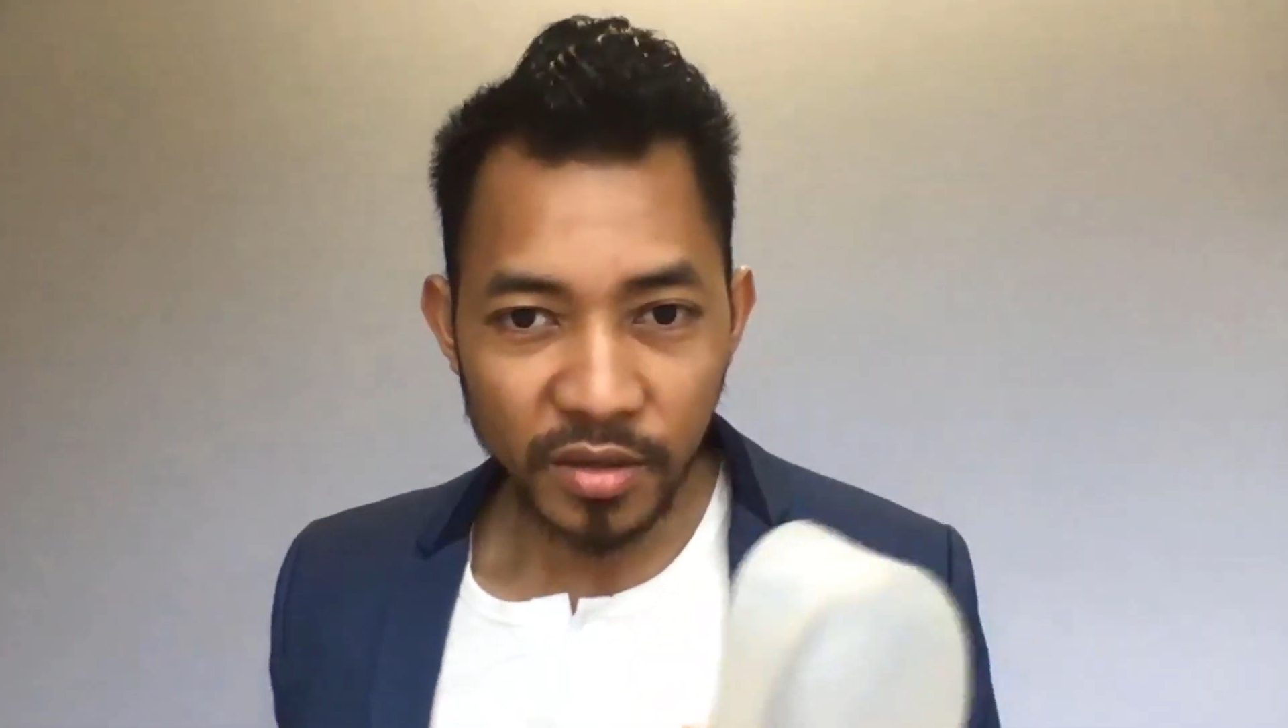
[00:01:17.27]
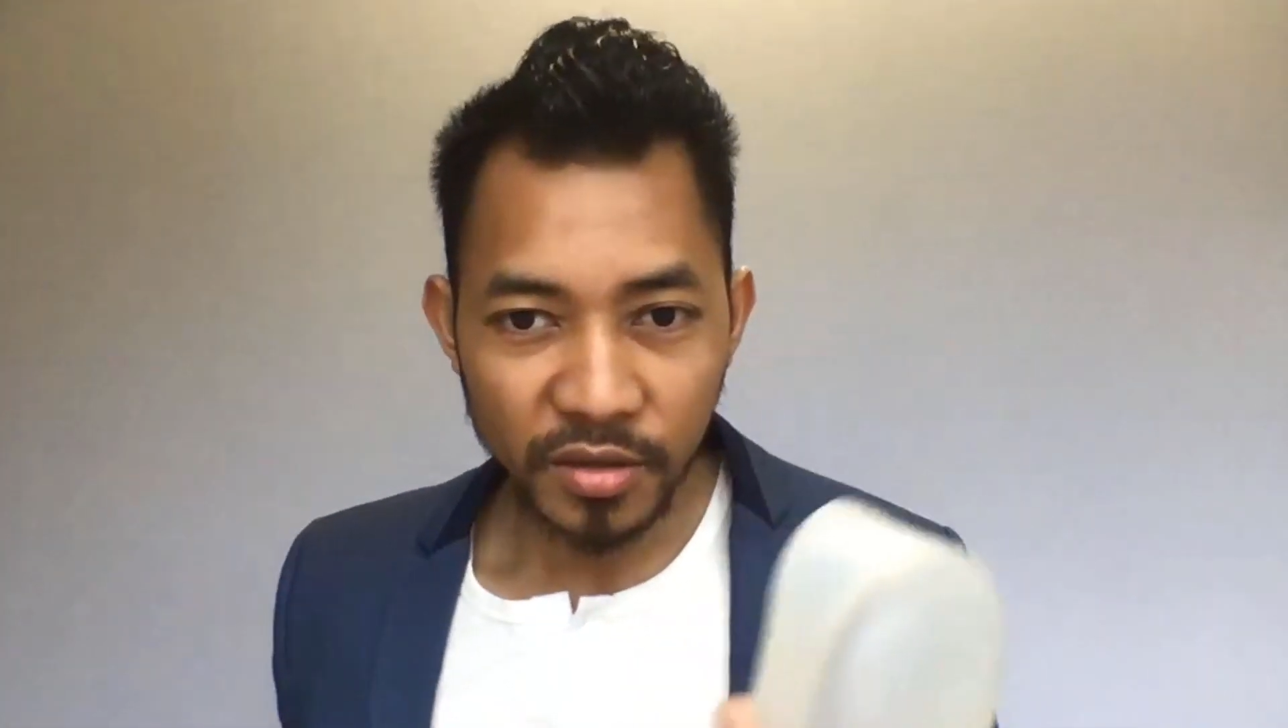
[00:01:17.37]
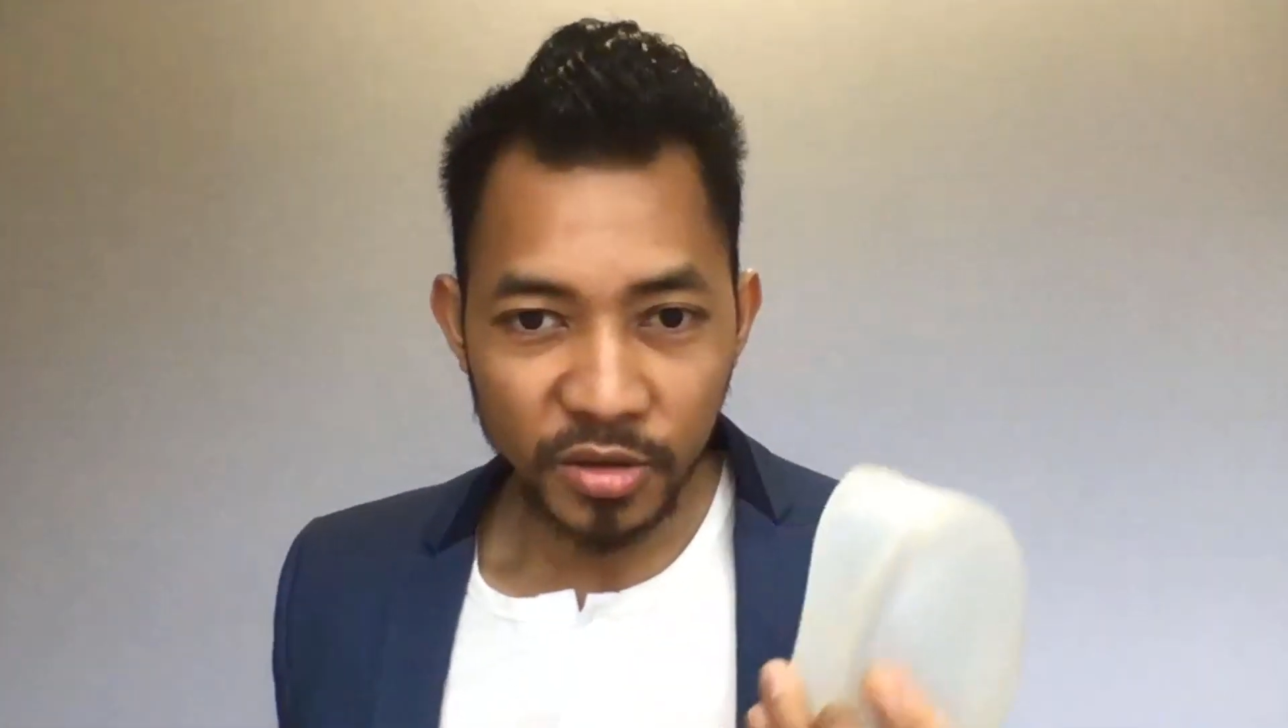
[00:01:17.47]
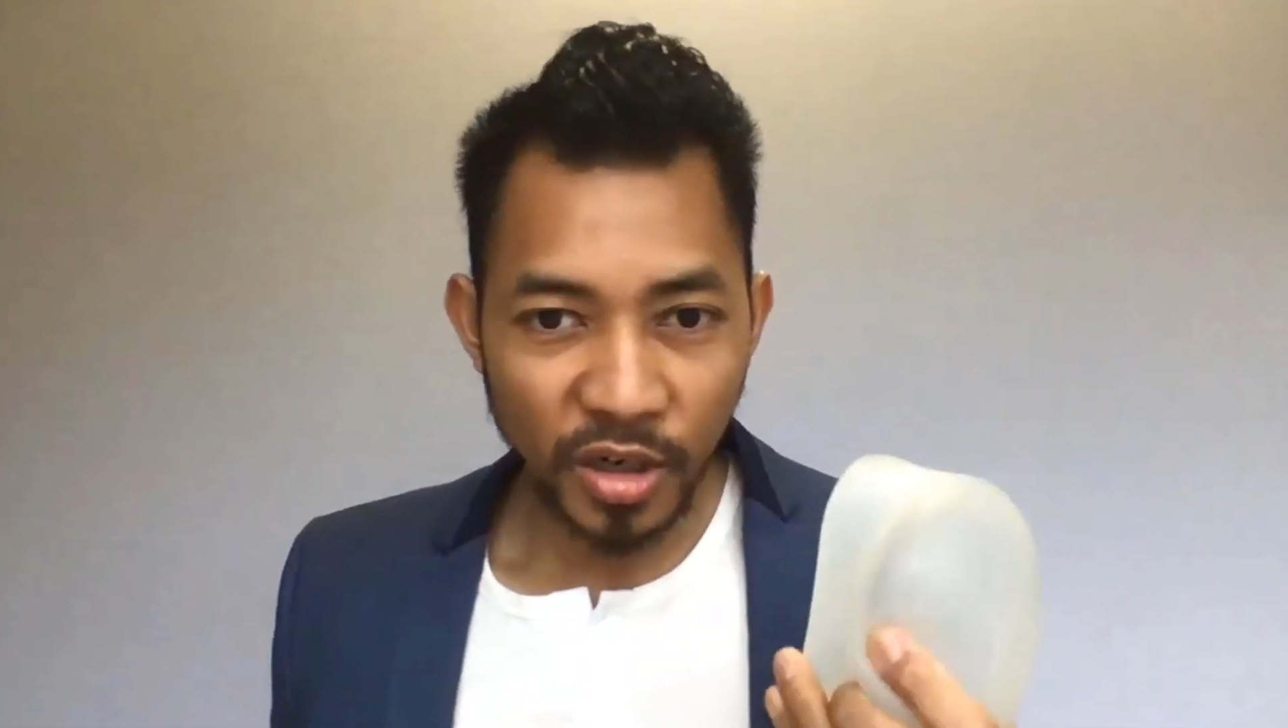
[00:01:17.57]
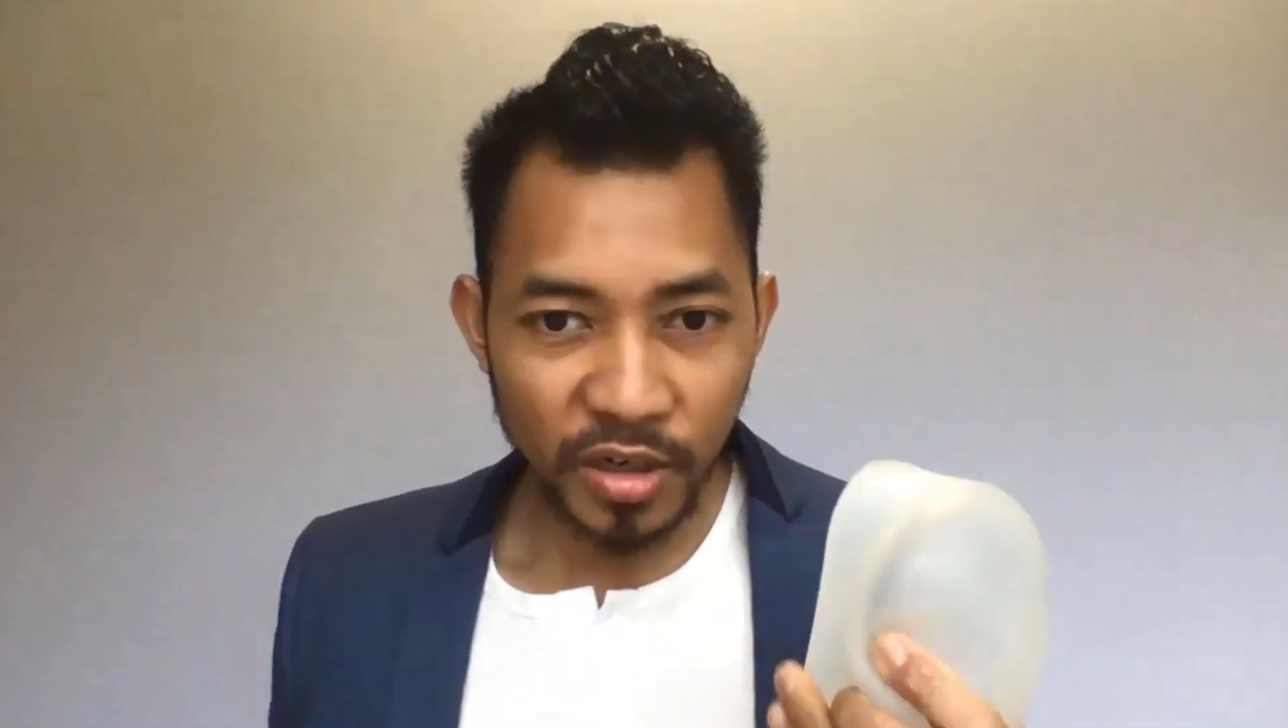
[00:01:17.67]

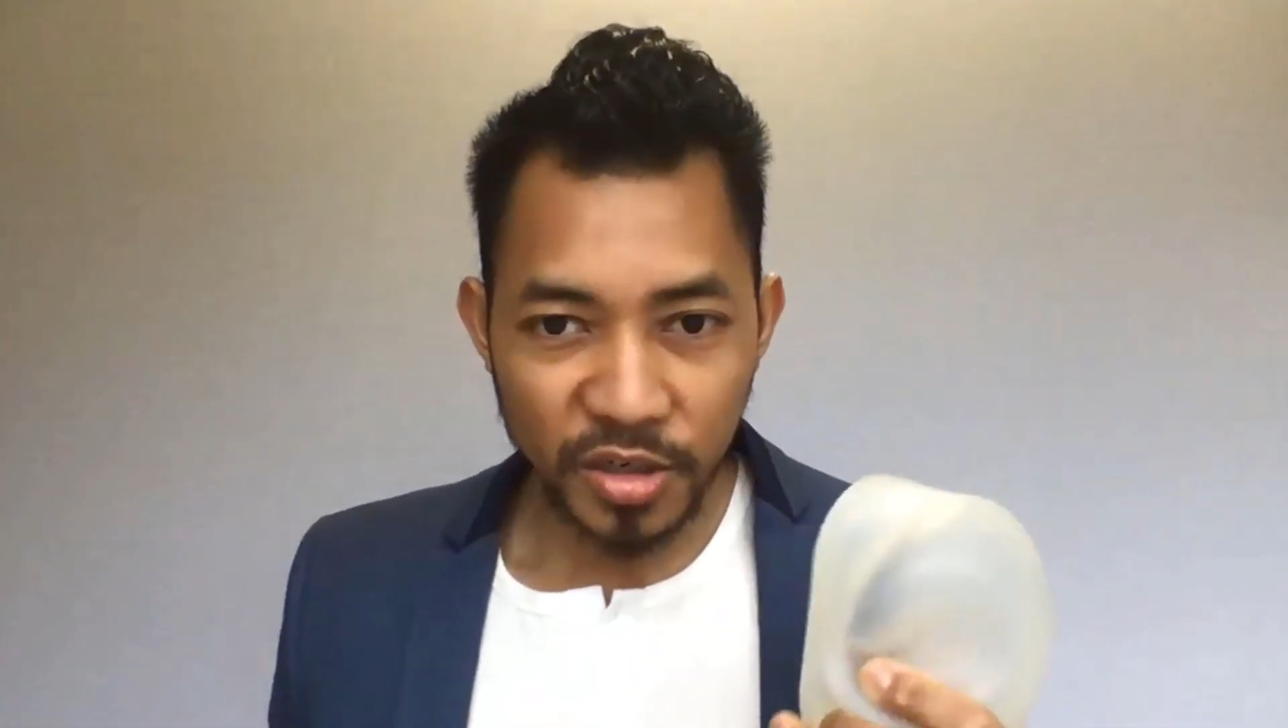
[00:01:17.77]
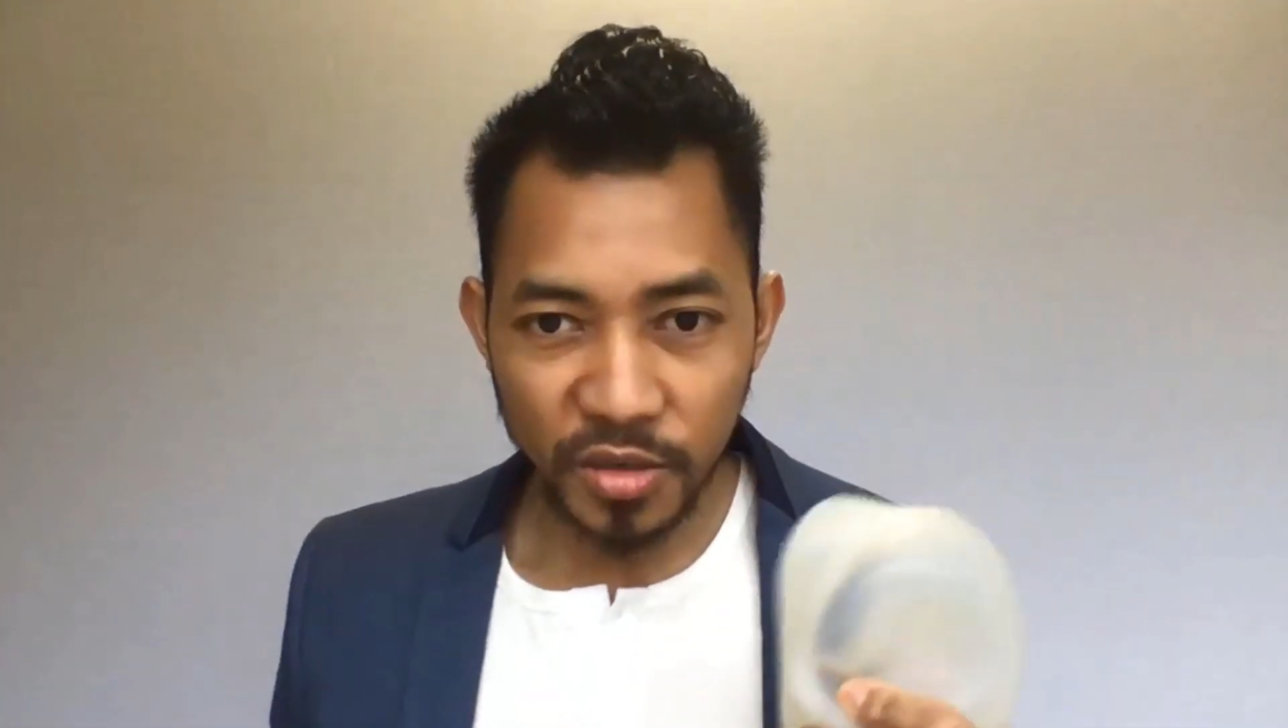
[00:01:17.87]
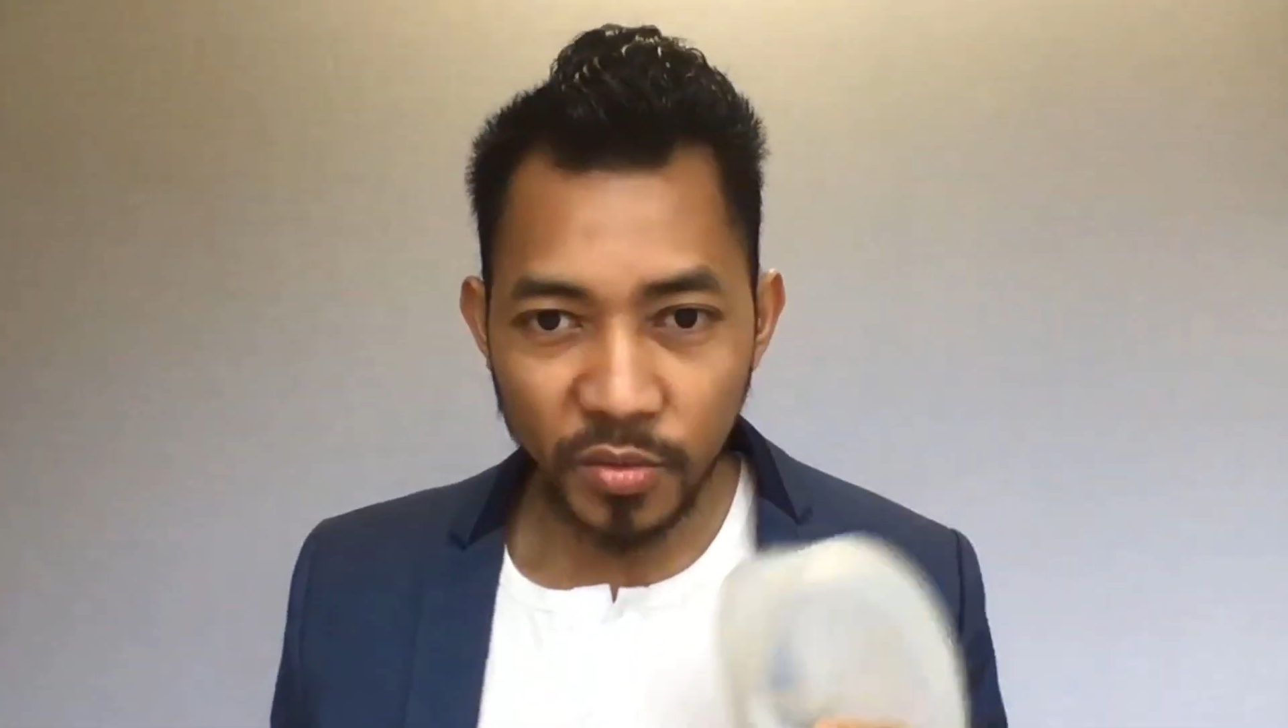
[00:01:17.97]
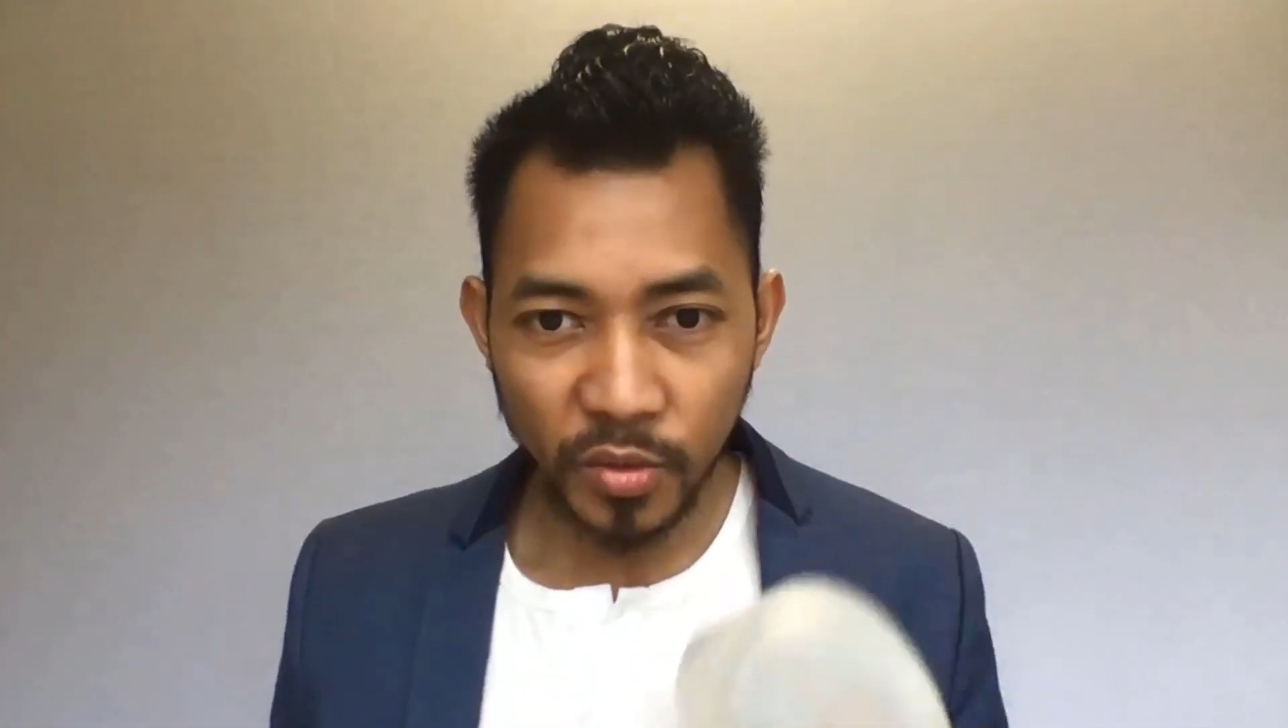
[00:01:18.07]
conjunction